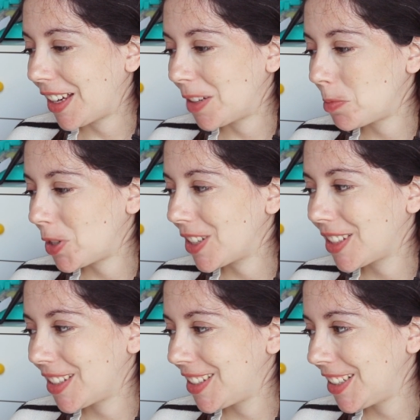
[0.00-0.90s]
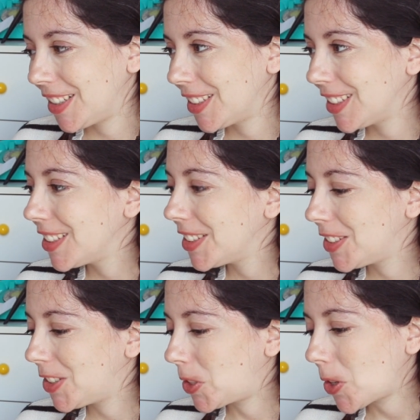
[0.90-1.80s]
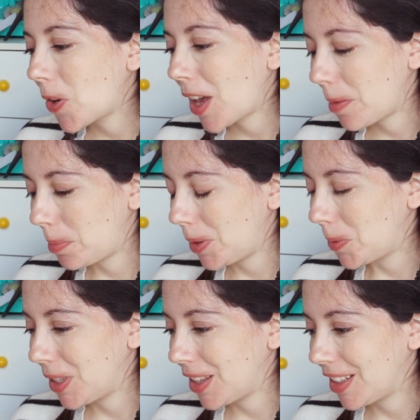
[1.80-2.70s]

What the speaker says: I'm just so happy with